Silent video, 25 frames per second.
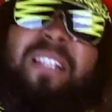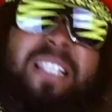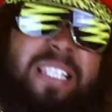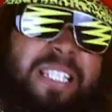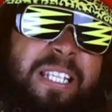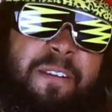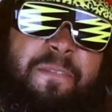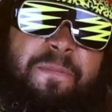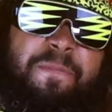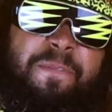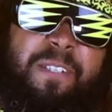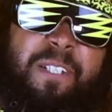was
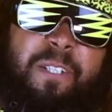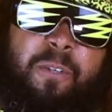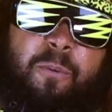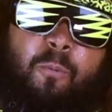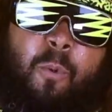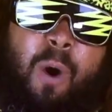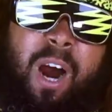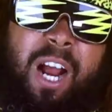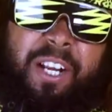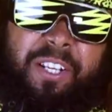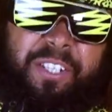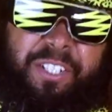definitely
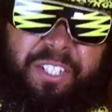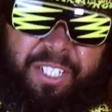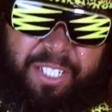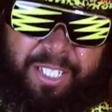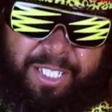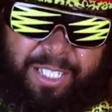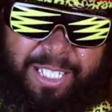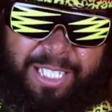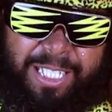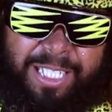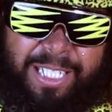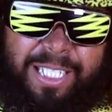watching.
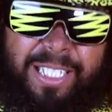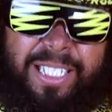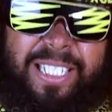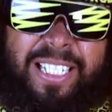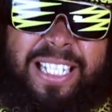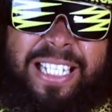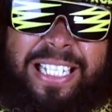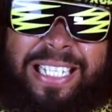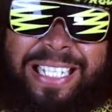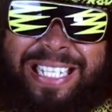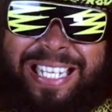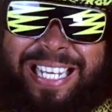
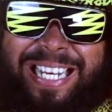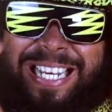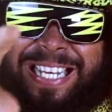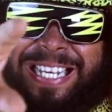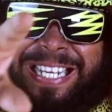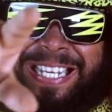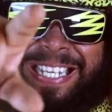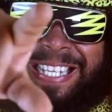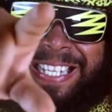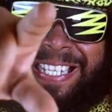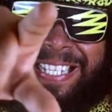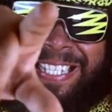And
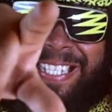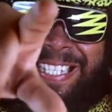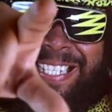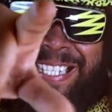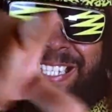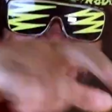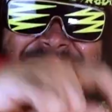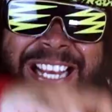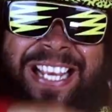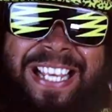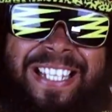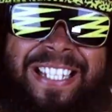yeah,
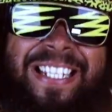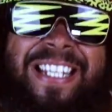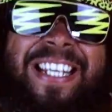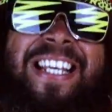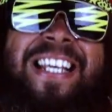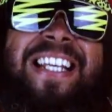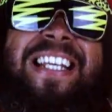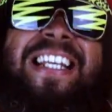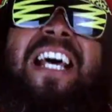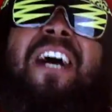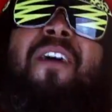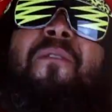dig it.
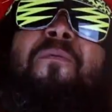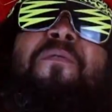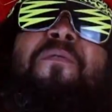That